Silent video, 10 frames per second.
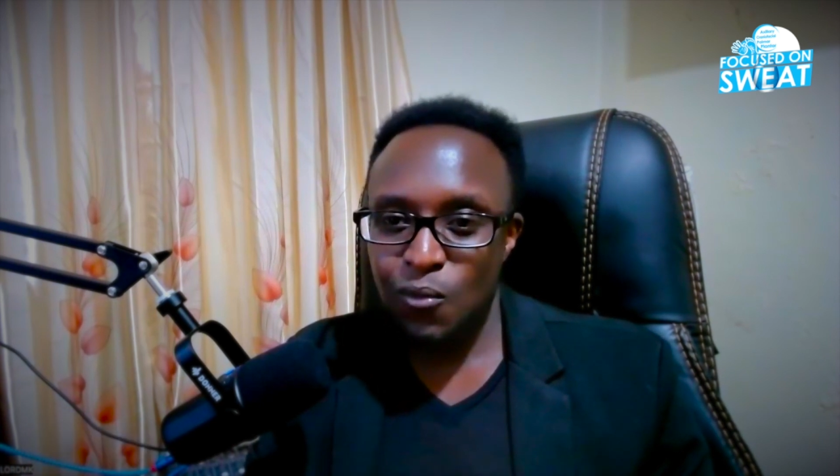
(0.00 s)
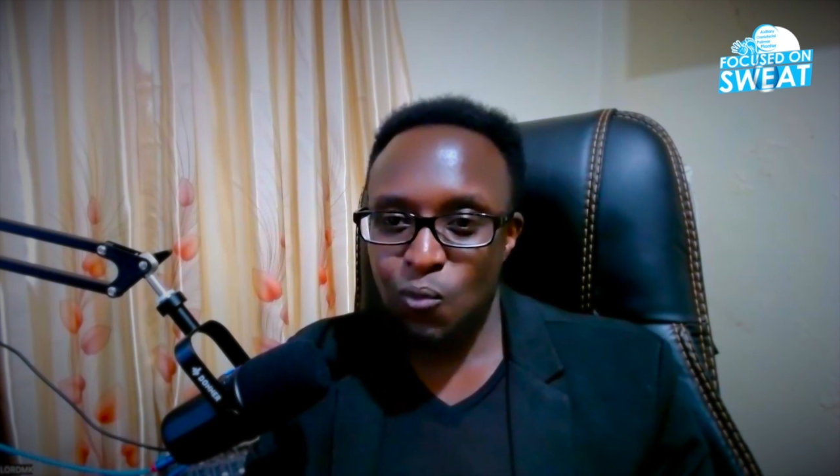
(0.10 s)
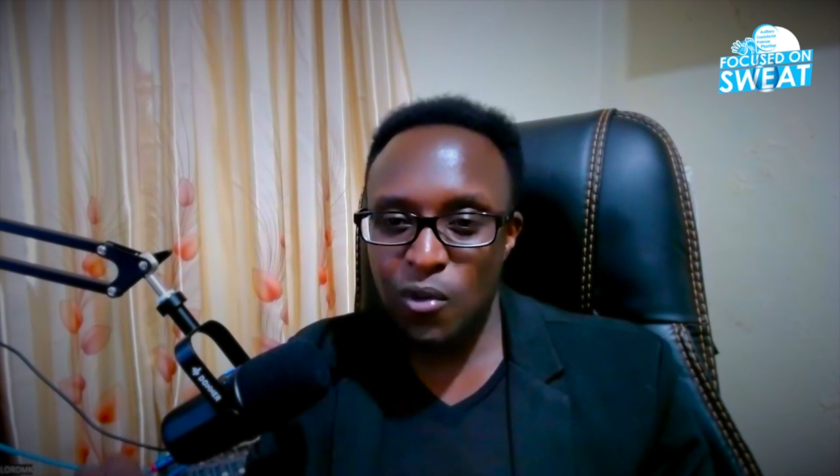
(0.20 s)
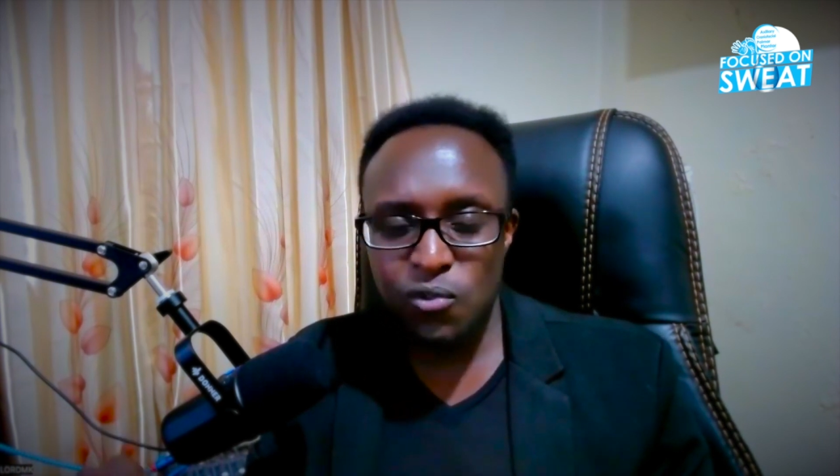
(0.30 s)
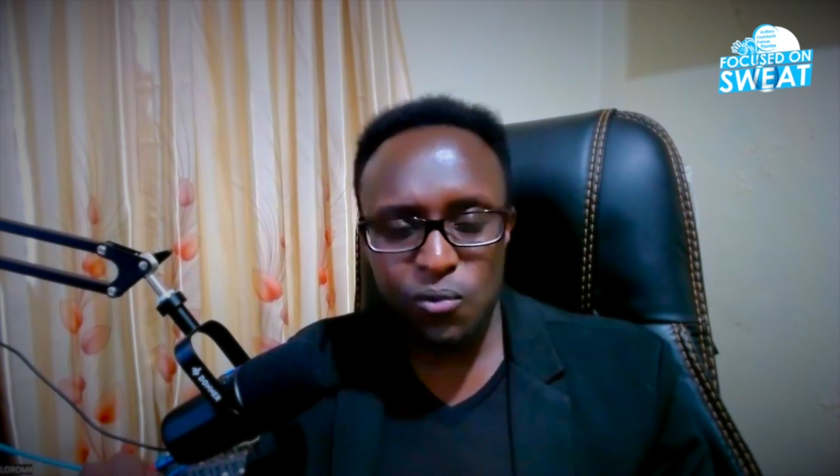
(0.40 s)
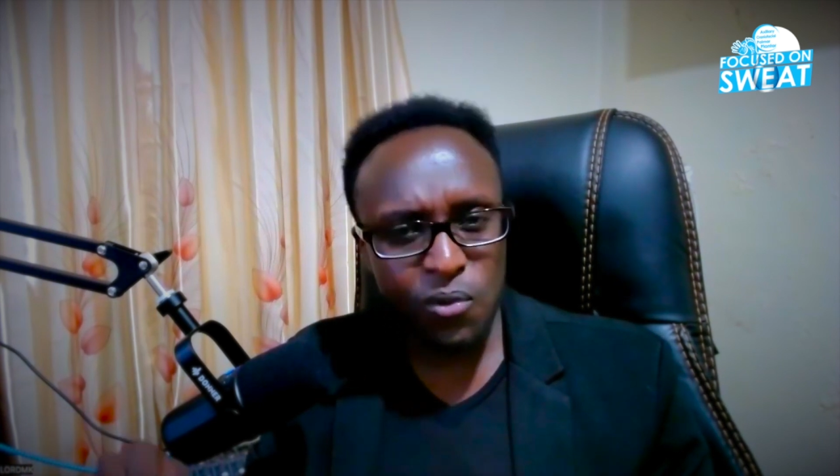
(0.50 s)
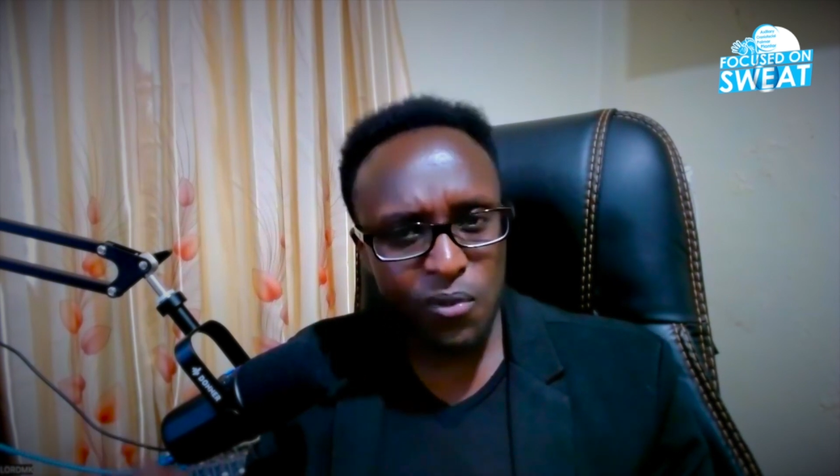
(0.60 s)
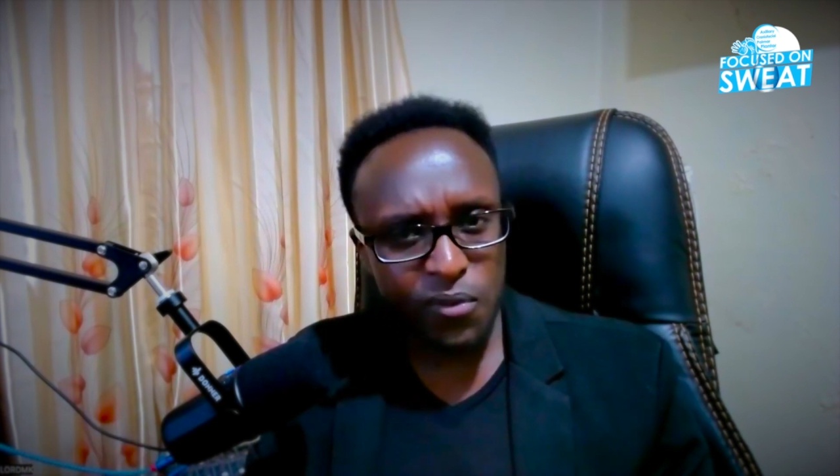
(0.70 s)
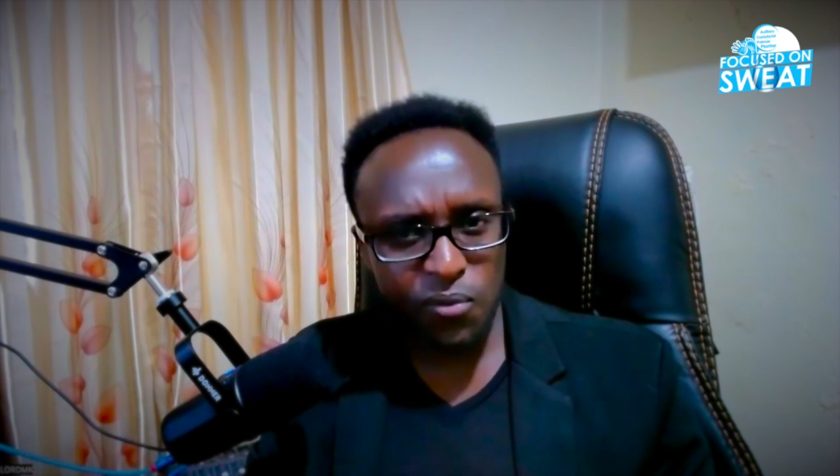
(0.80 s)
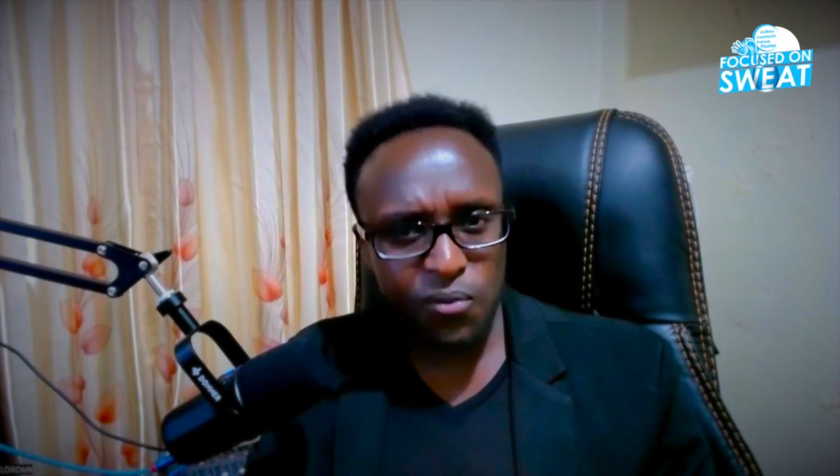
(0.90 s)
want to
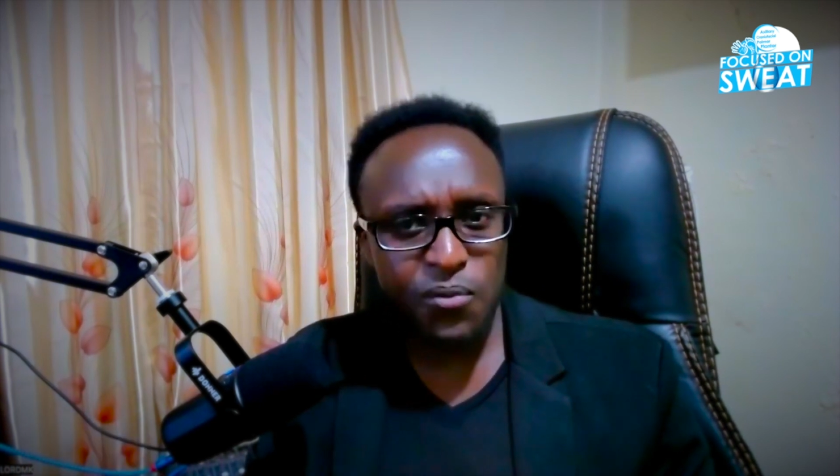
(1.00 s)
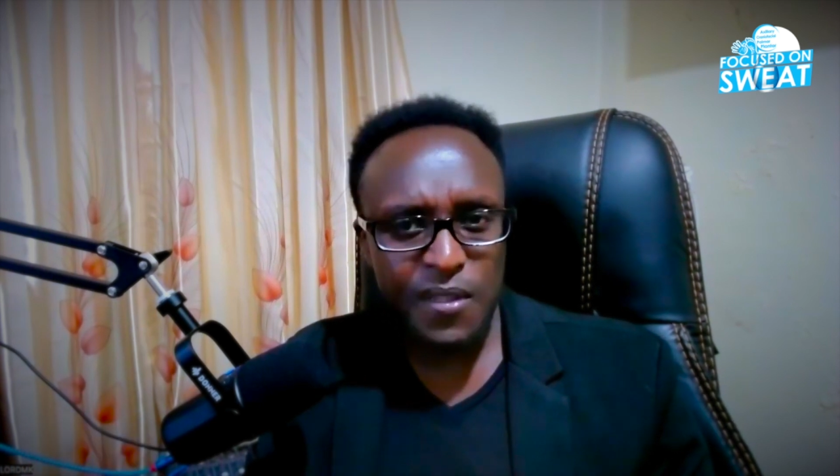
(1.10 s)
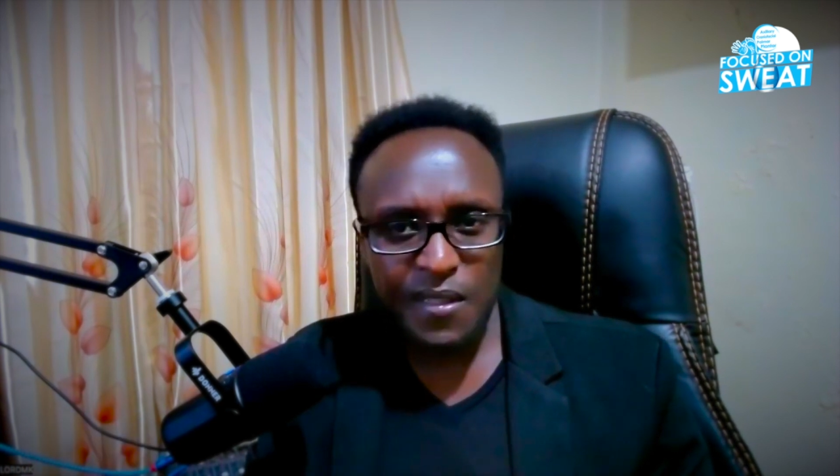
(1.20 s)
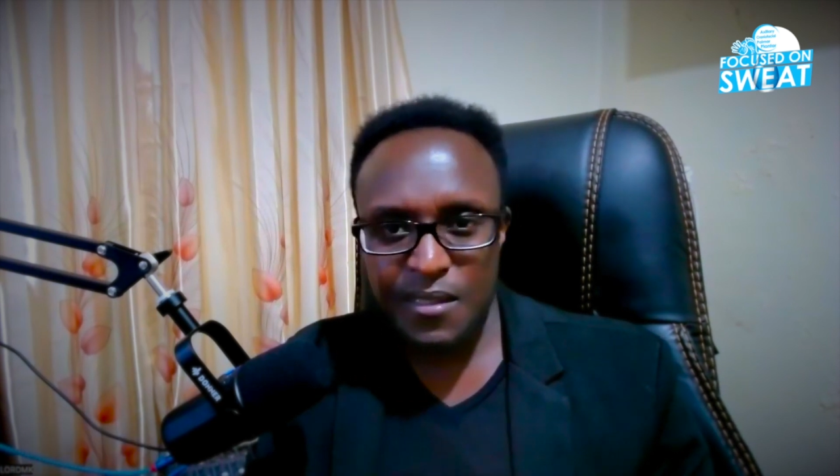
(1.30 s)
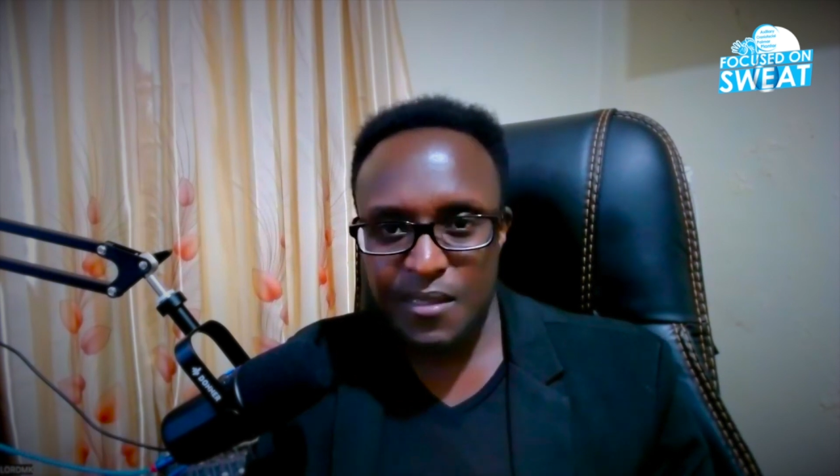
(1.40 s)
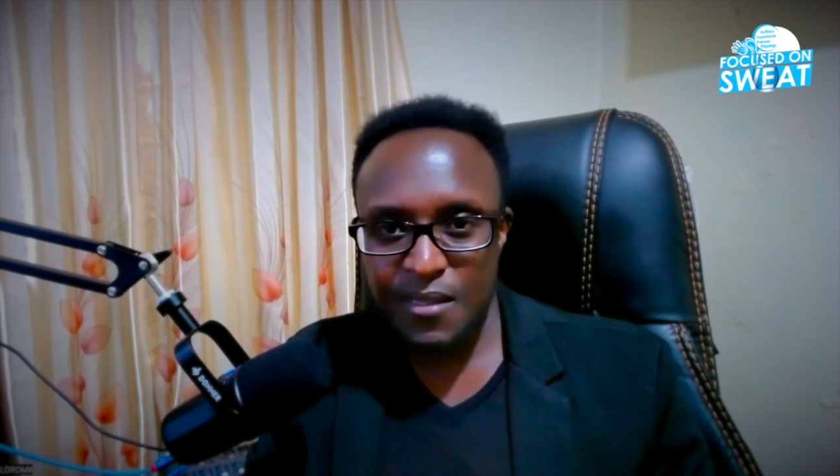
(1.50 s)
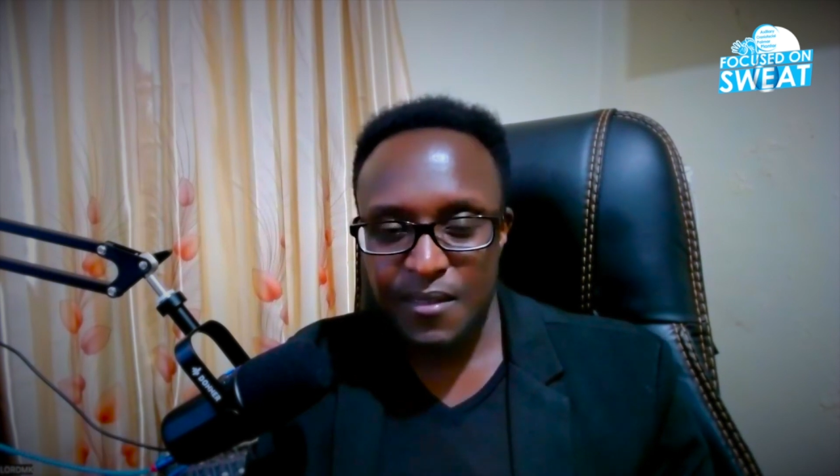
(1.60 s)
go through with it,